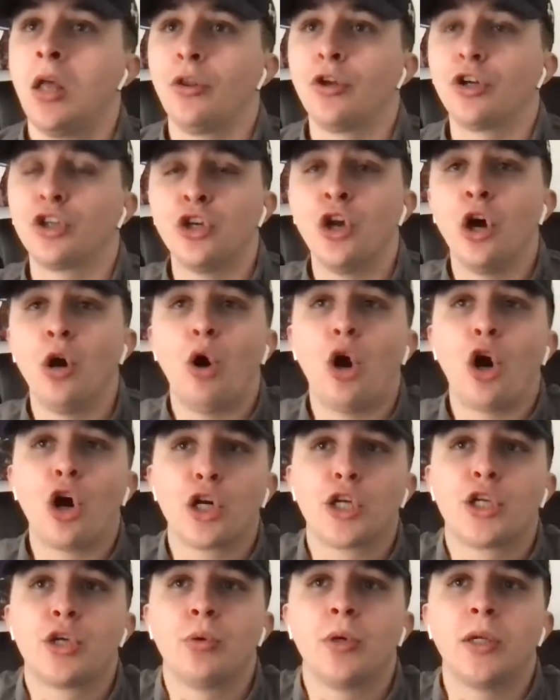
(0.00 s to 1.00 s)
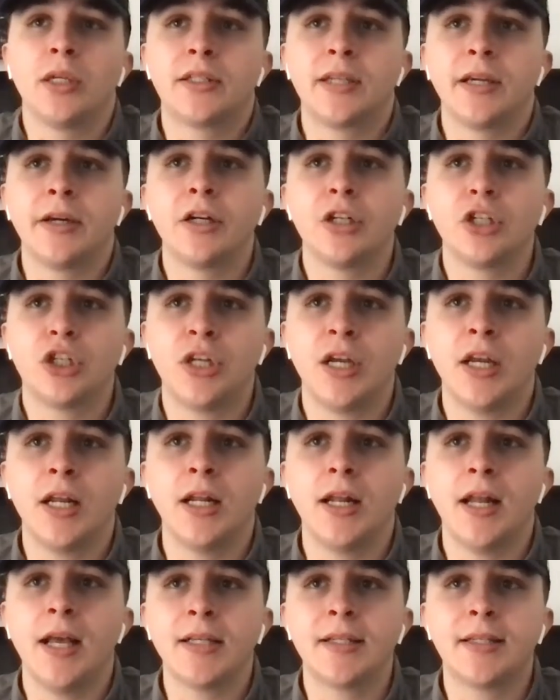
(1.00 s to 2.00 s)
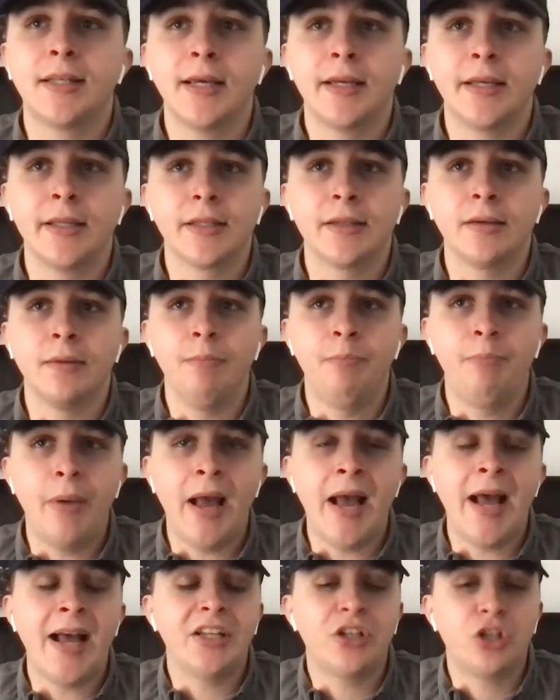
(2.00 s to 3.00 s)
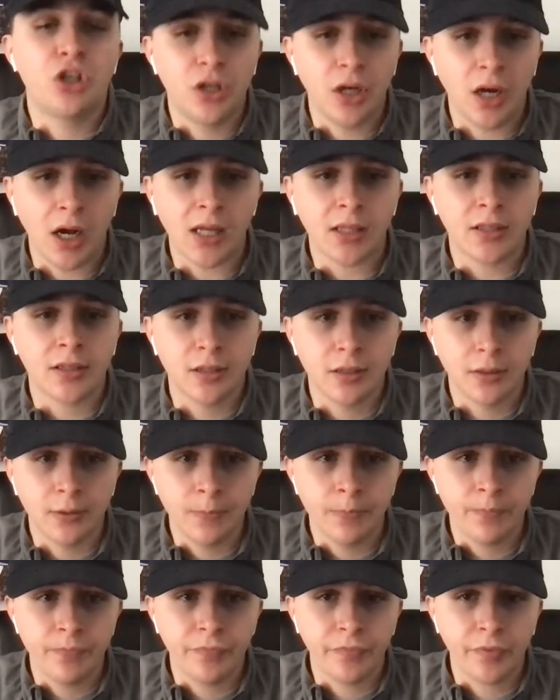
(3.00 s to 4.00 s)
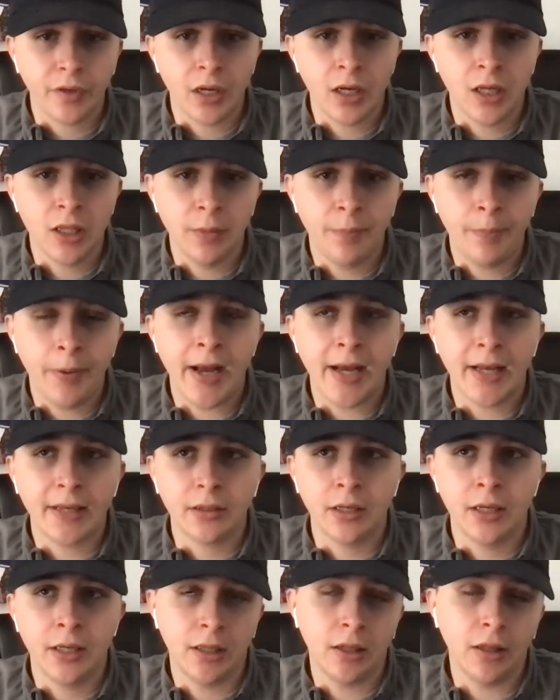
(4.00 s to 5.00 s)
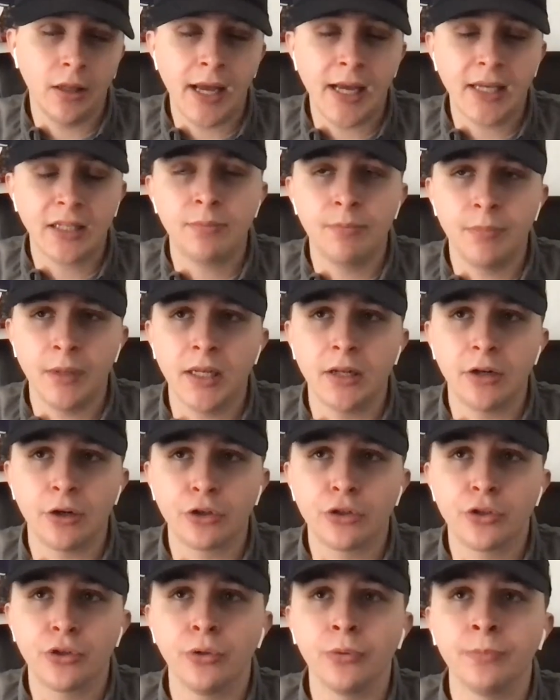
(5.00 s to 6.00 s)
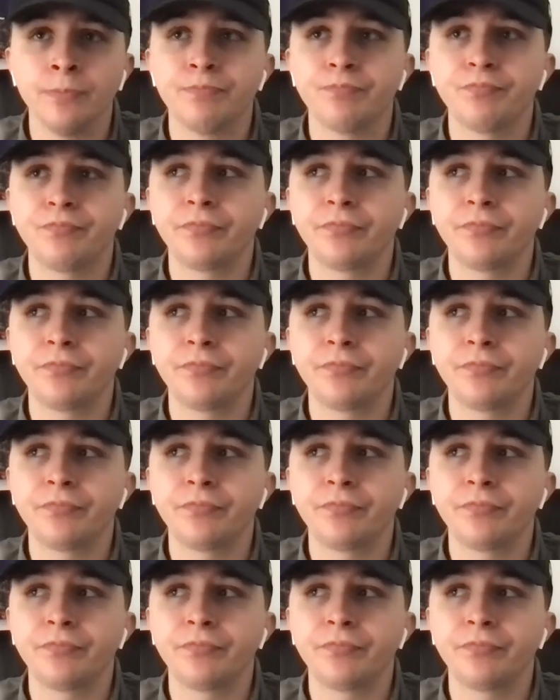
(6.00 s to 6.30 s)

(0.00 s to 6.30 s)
there's no arguing Terrence Shannon has taken some bad shots in the last minute or two.